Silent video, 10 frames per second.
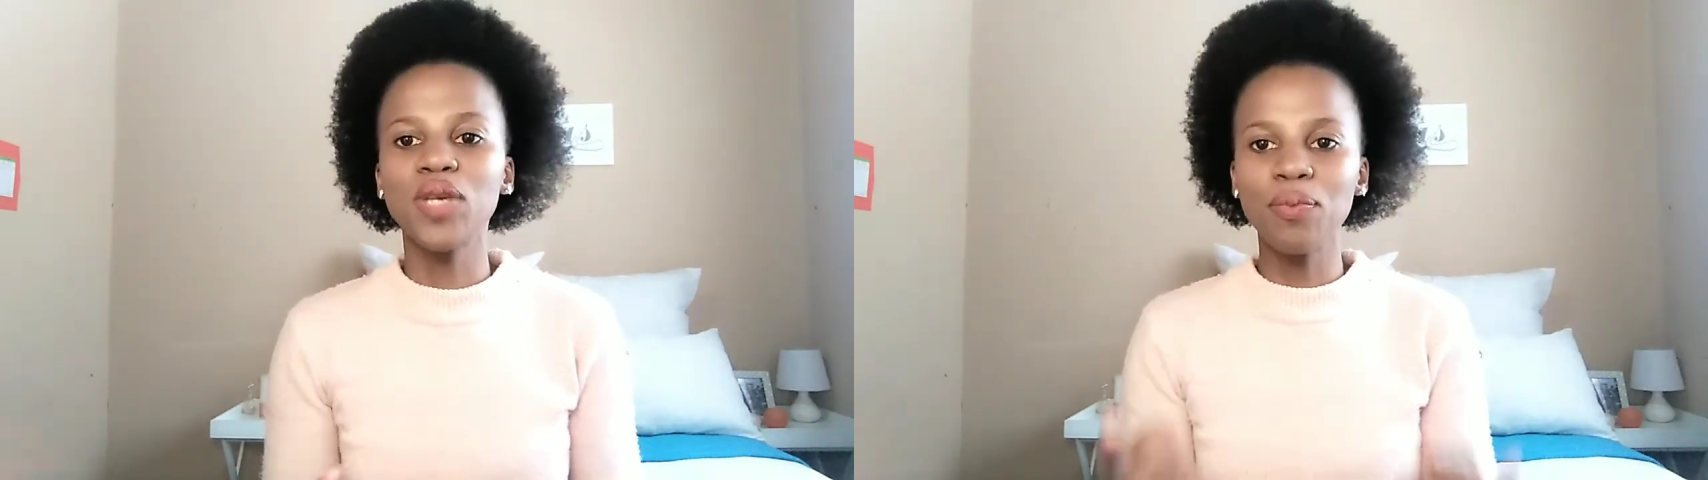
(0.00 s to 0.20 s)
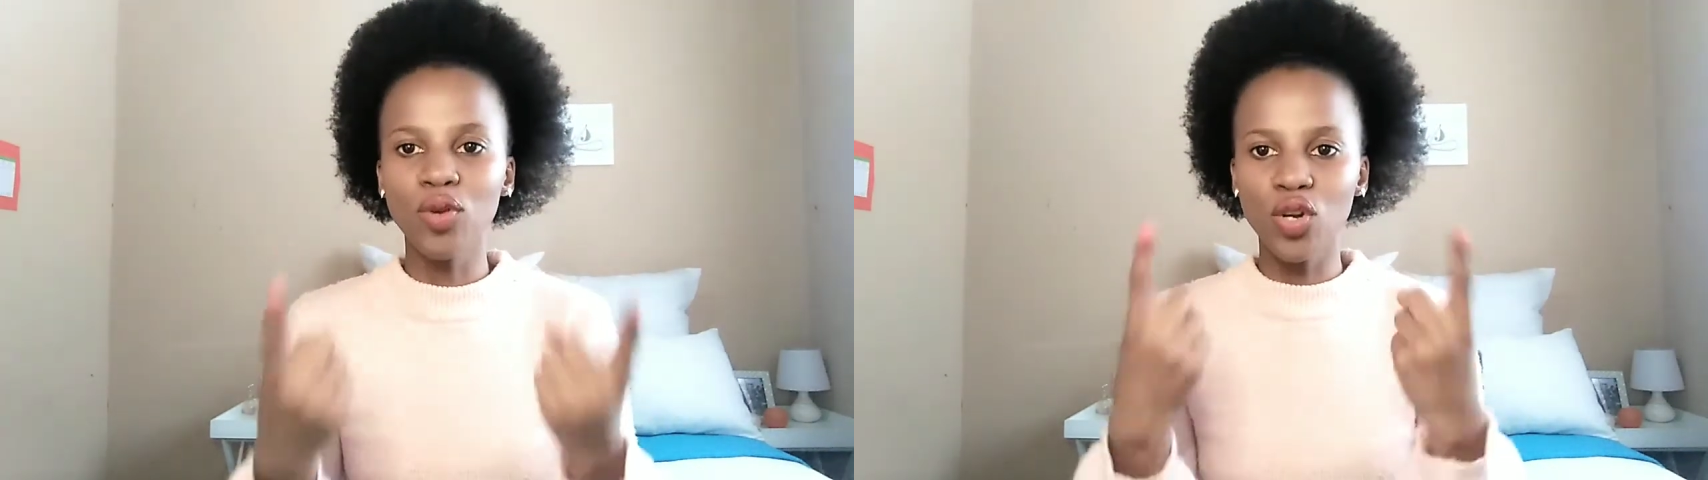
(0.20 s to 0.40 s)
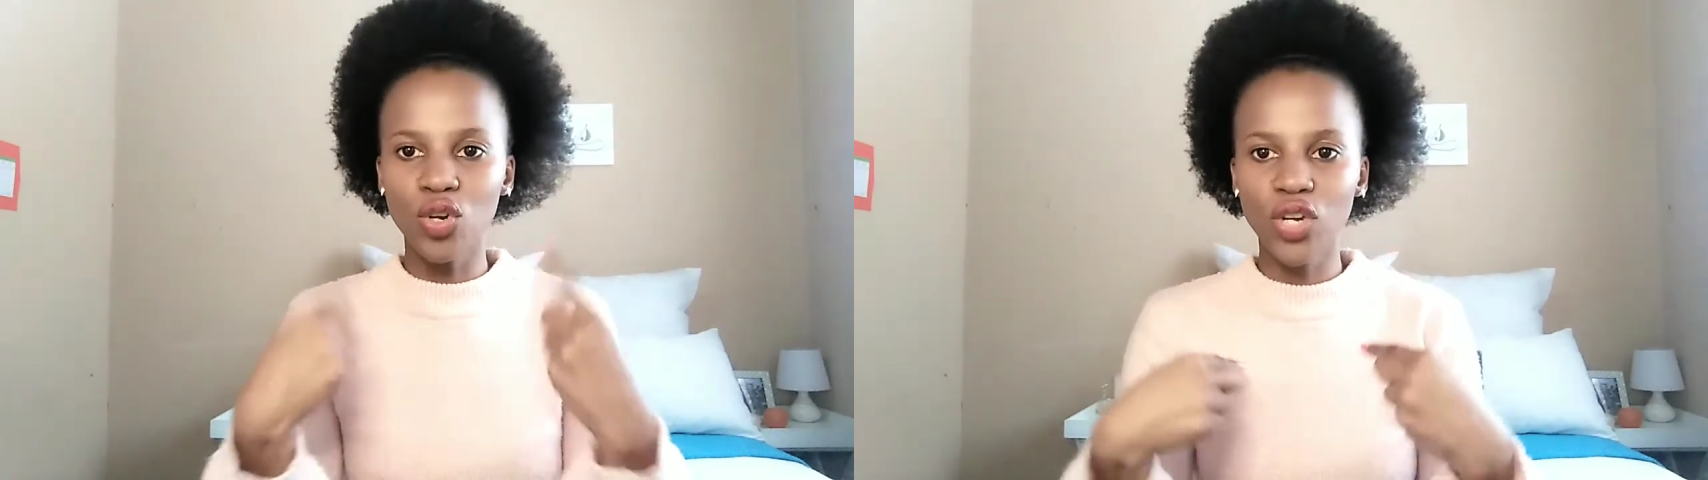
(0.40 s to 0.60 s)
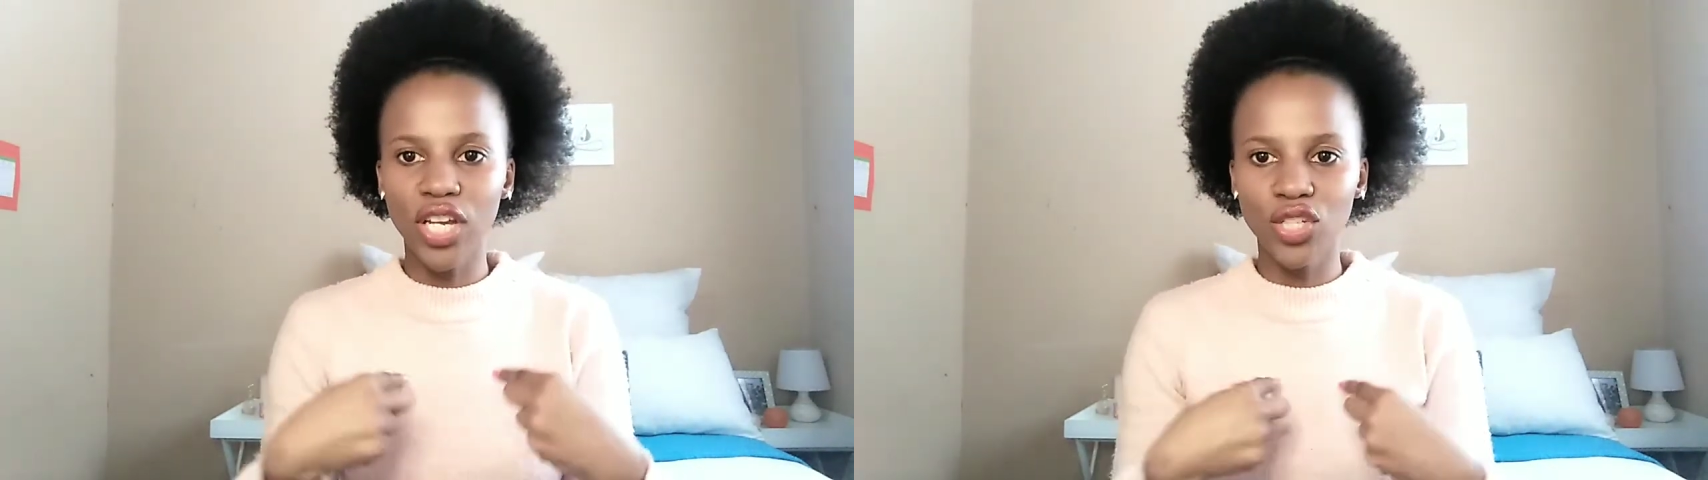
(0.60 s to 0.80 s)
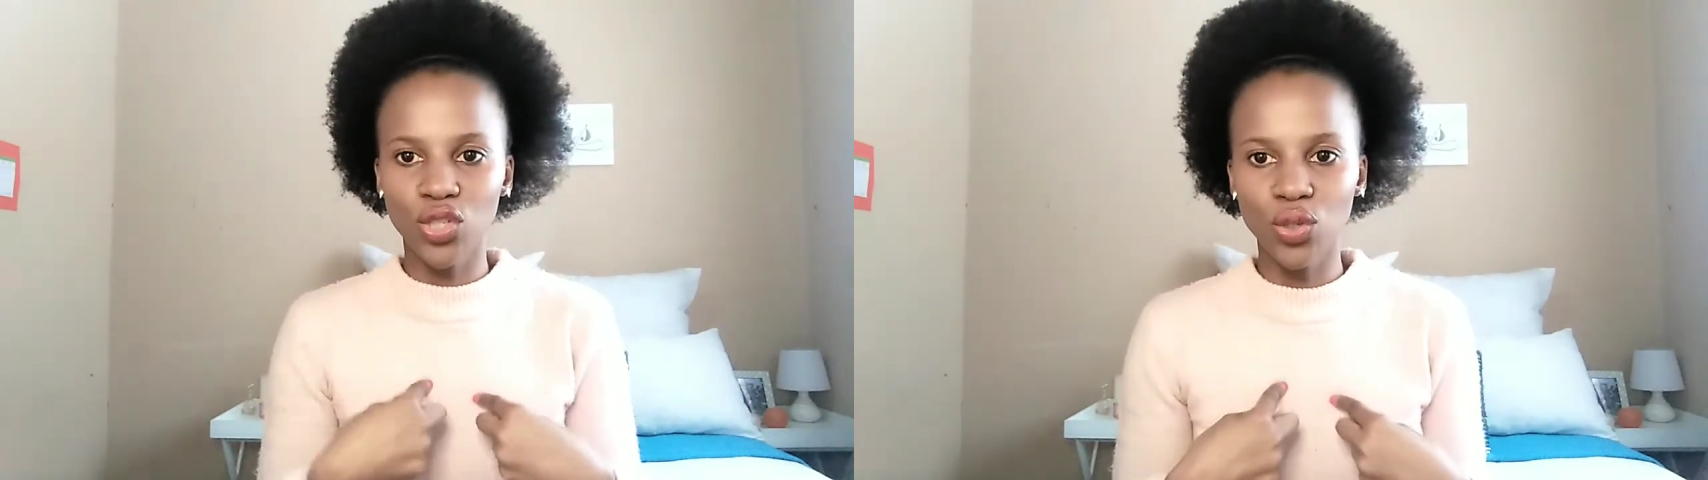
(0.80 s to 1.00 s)
people look
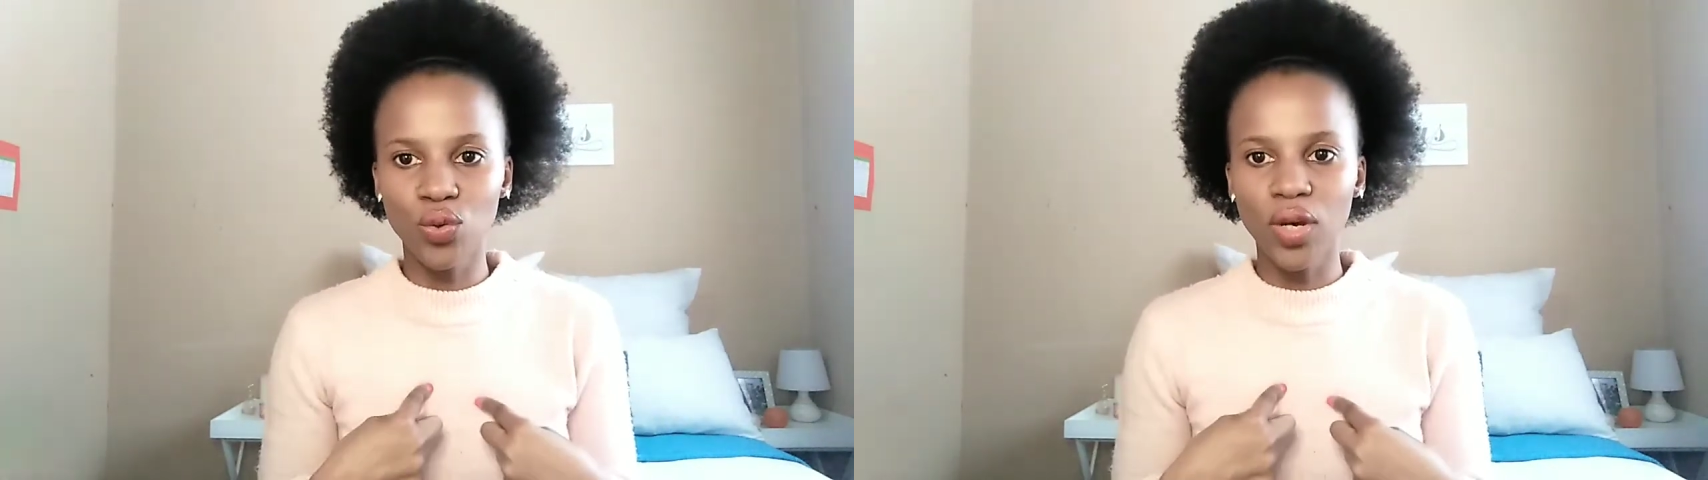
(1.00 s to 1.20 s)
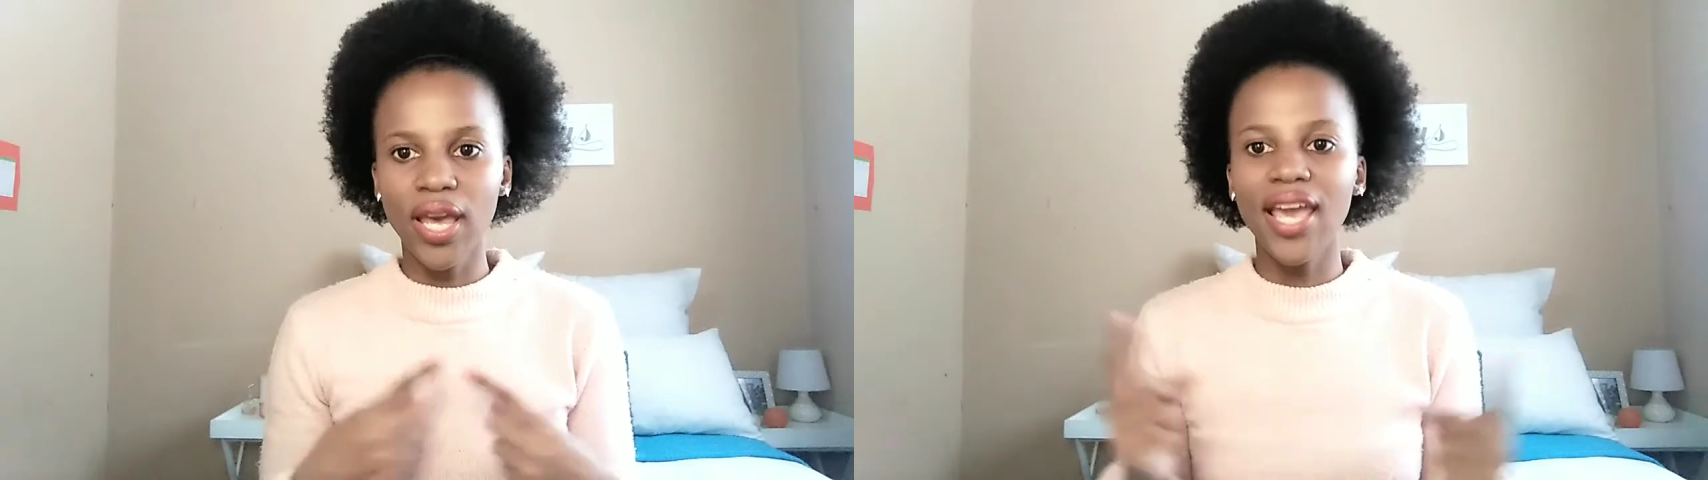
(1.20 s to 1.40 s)
at you